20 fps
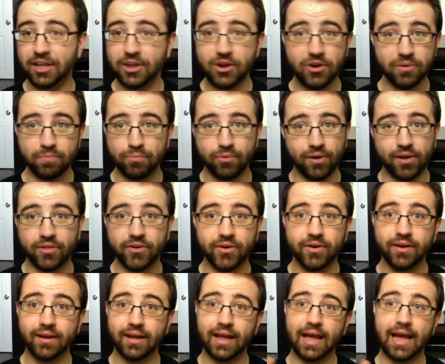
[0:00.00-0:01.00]
Your
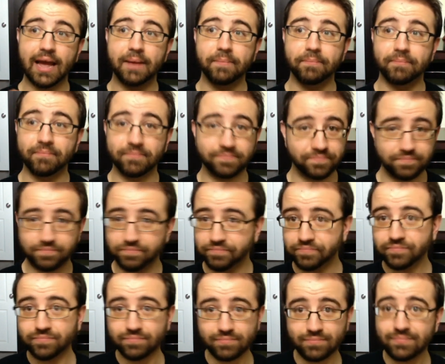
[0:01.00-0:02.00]
brother and
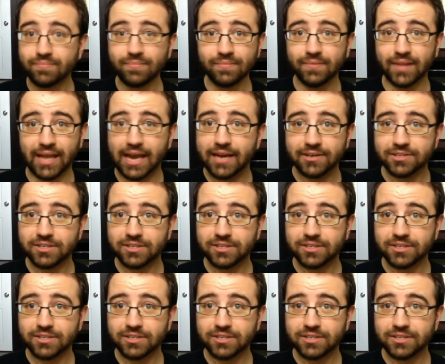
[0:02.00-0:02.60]
Lyanna